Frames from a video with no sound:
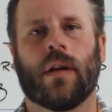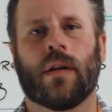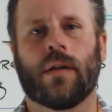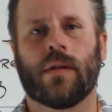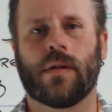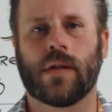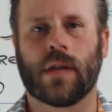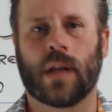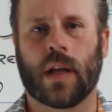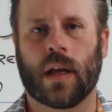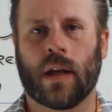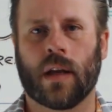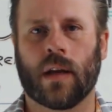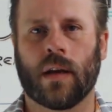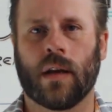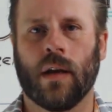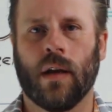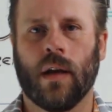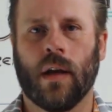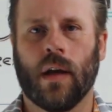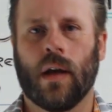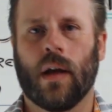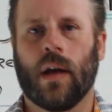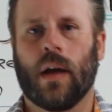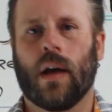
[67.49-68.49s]
understand
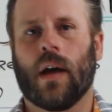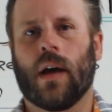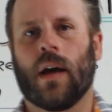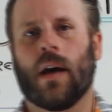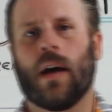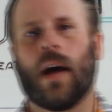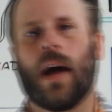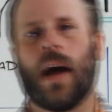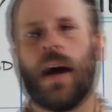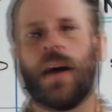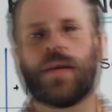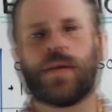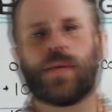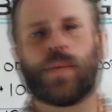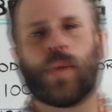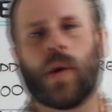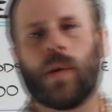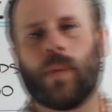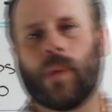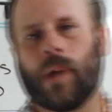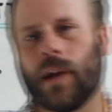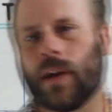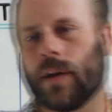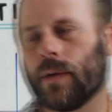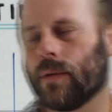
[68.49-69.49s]
how
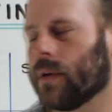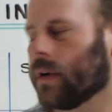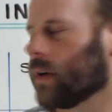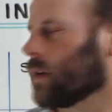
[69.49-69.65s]
spread betting